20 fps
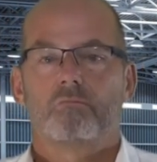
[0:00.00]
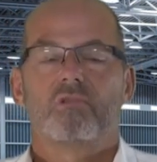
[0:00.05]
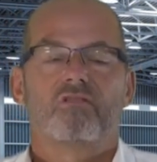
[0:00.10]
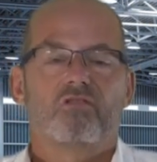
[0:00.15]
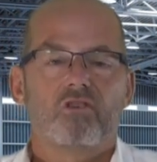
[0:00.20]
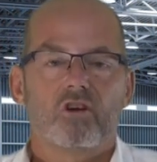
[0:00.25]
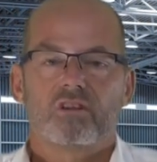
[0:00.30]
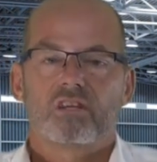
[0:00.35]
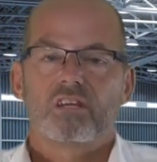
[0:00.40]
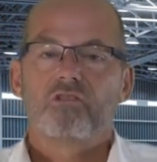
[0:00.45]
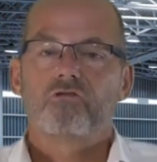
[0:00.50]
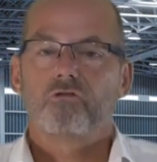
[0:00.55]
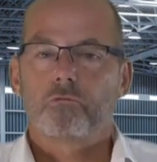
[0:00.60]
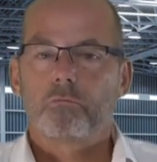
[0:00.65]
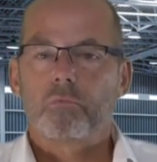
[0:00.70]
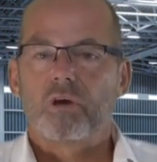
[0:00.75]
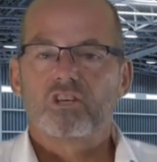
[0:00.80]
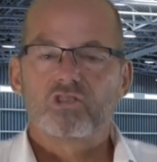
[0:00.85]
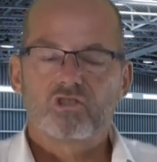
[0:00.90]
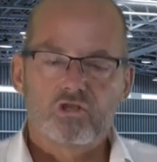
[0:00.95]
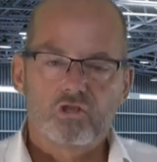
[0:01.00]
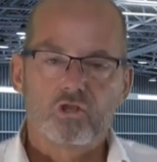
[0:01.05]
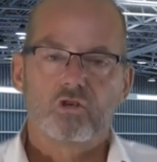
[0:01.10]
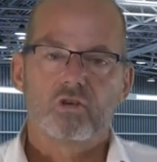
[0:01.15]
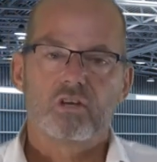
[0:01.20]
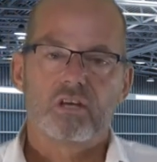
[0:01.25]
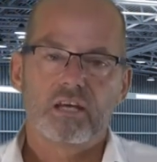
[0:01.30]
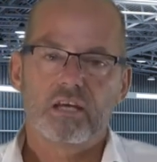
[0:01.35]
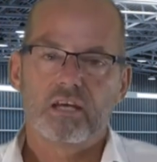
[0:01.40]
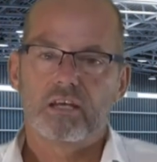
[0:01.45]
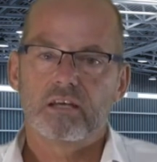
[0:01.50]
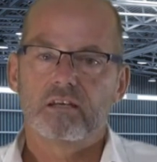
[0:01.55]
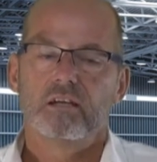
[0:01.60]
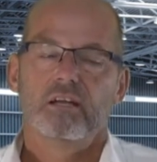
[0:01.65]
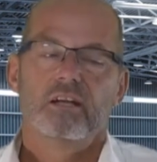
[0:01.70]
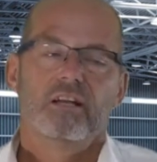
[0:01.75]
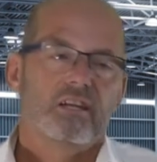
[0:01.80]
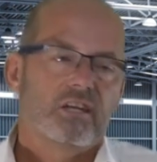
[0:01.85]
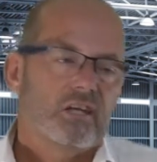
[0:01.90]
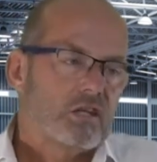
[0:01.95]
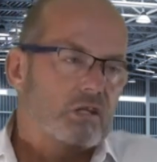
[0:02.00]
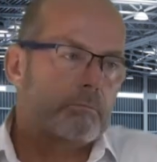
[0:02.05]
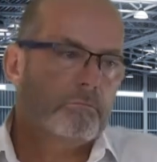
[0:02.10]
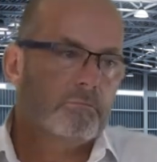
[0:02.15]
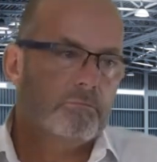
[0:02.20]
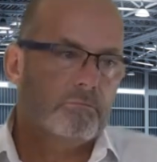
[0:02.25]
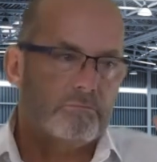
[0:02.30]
You've got the information you need, you've got the